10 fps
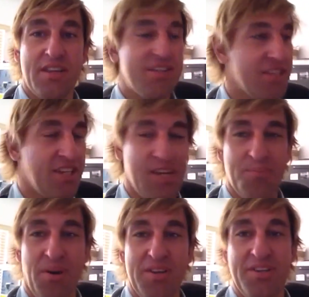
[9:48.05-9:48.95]
Let's
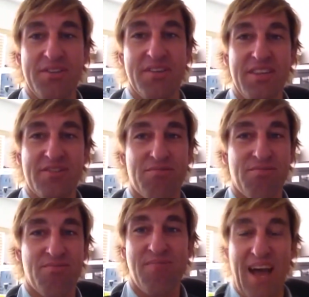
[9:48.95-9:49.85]
keep on doing this
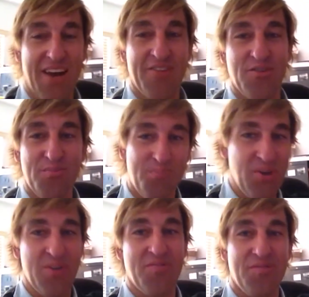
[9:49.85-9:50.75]
radical,
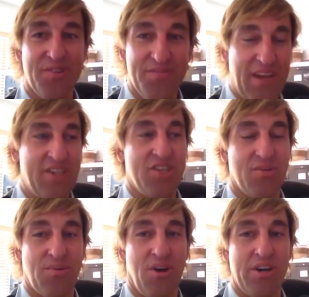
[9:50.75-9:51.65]
beautiful adventure
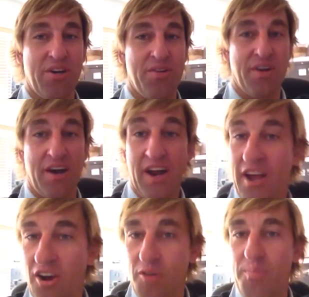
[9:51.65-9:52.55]
we're all going on. I
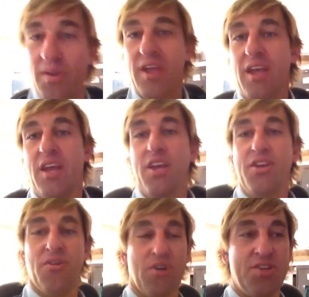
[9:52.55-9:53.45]
hope
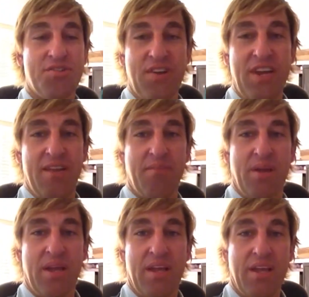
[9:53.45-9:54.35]
your
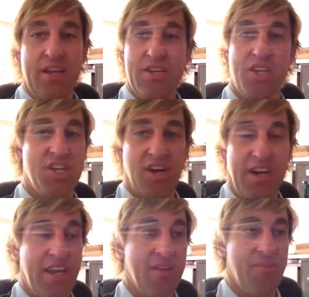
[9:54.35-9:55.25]
dream is
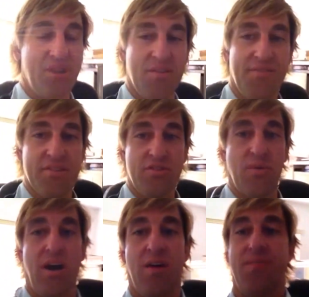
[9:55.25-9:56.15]
shiny and beautiful as
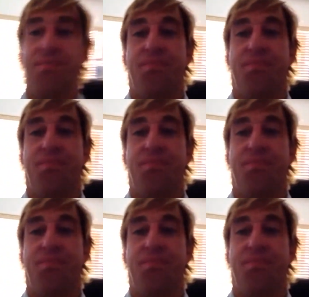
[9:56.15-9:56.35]
well.